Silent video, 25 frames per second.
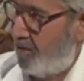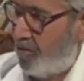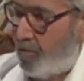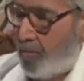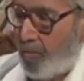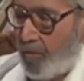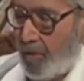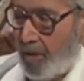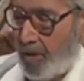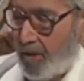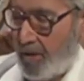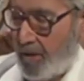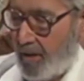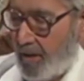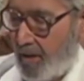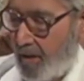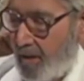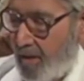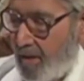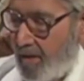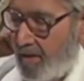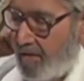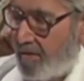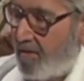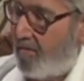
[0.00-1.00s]
who are the
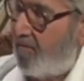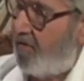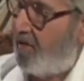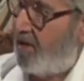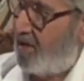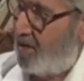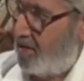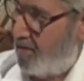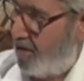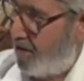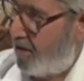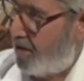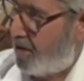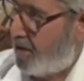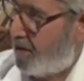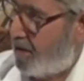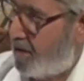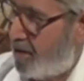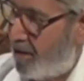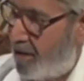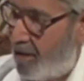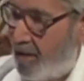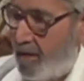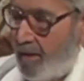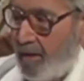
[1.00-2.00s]
readers of history,
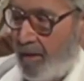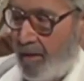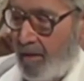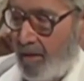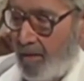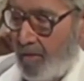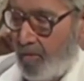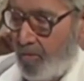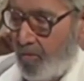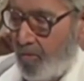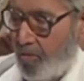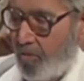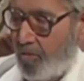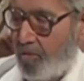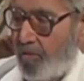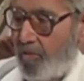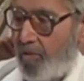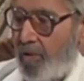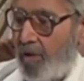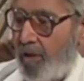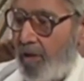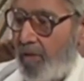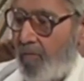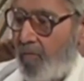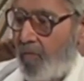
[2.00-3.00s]
those who
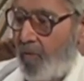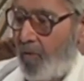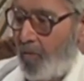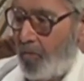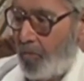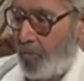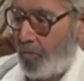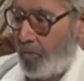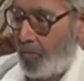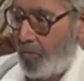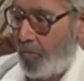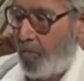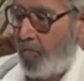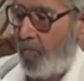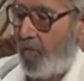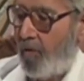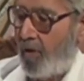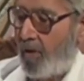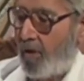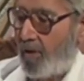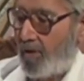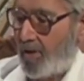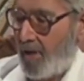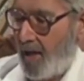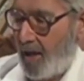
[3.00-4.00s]
really want to know what
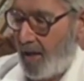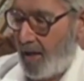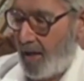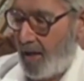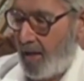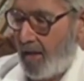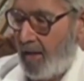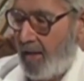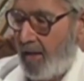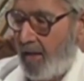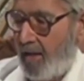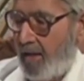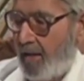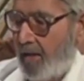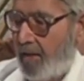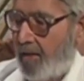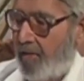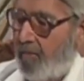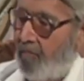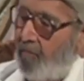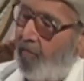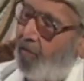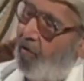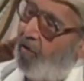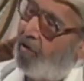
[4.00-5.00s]
exactly
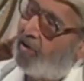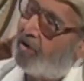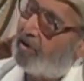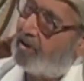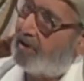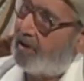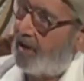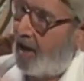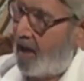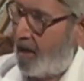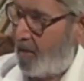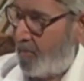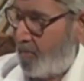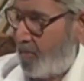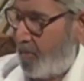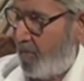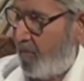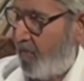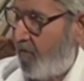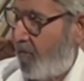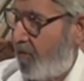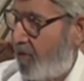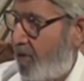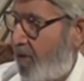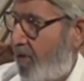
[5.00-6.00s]
was done
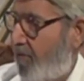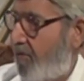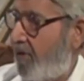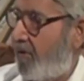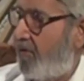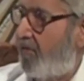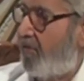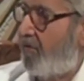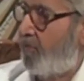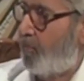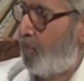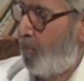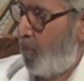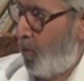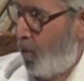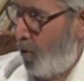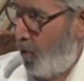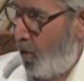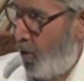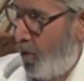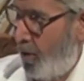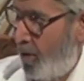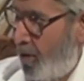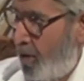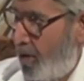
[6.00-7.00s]
before they were even
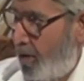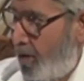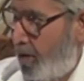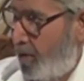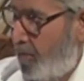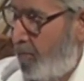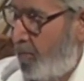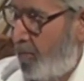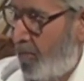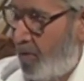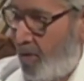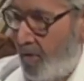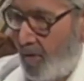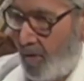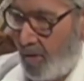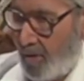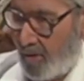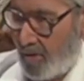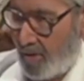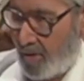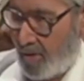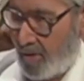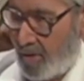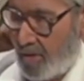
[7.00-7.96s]
born, because